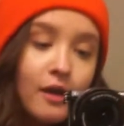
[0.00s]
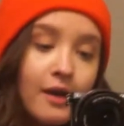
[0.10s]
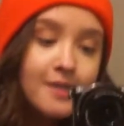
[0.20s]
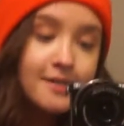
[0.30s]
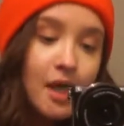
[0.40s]

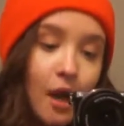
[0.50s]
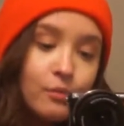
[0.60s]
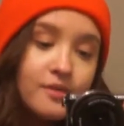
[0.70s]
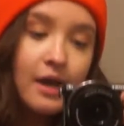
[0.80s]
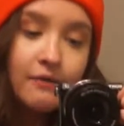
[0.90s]
I said, I
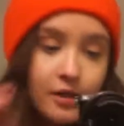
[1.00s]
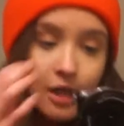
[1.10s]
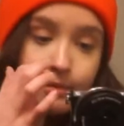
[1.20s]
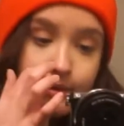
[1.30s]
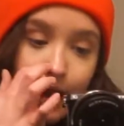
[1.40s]
was definitely
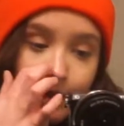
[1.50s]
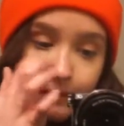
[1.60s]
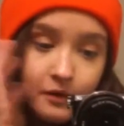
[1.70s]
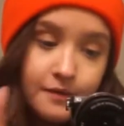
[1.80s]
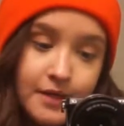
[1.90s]
keeping the hat and the
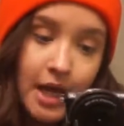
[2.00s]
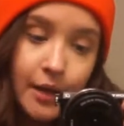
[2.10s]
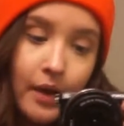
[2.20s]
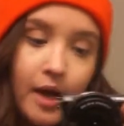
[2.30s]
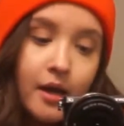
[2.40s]
gloves
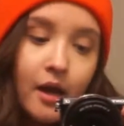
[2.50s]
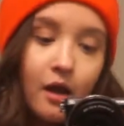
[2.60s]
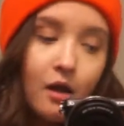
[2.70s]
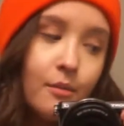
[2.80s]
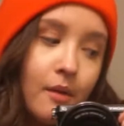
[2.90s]
anyway.
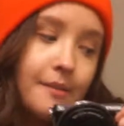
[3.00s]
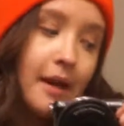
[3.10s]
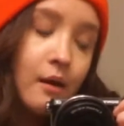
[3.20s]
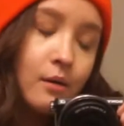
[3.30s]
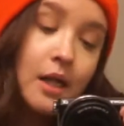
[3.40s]
I'm
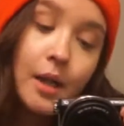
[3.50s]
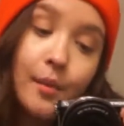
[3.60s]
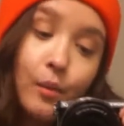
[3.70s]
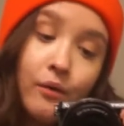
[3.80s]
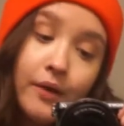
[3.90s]
now a little
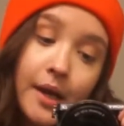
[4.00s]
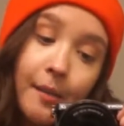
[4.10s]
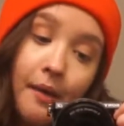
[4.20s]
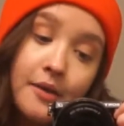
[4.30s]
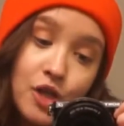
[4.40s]
bit worried
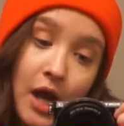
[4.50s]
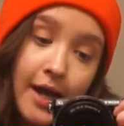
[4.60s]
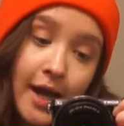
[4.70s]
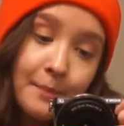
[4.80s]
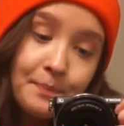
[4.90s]
about the other
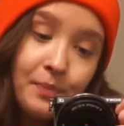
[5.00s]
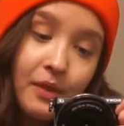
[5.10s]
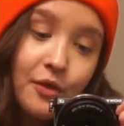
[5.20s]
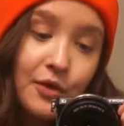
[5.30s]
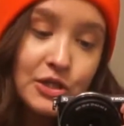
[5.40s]

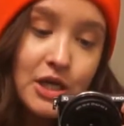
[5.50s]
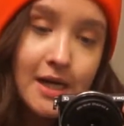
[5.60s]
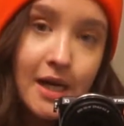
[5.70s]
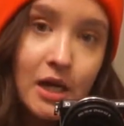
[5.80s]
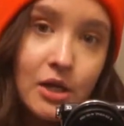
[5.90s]

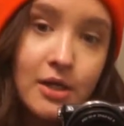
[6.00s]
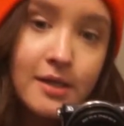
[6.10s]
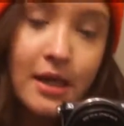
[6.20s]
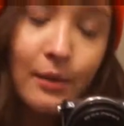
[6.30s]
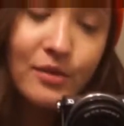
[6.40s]
jacket,
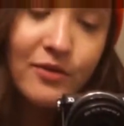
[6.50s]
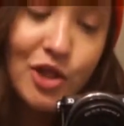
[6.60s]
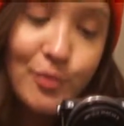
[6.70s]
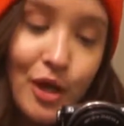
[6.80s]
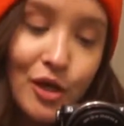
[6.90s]
because I was
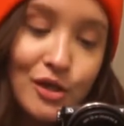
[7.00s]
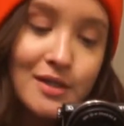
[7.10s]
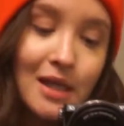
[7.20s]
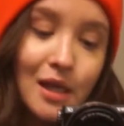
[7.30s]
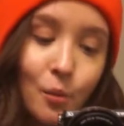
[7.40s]
originally planning on
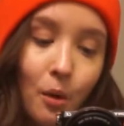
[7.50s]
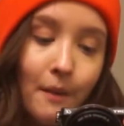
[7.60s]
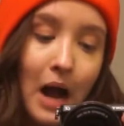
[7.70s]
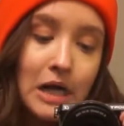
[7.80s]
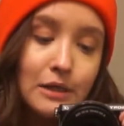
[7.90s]
sending one
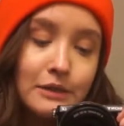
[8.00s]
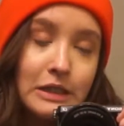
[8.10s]
back.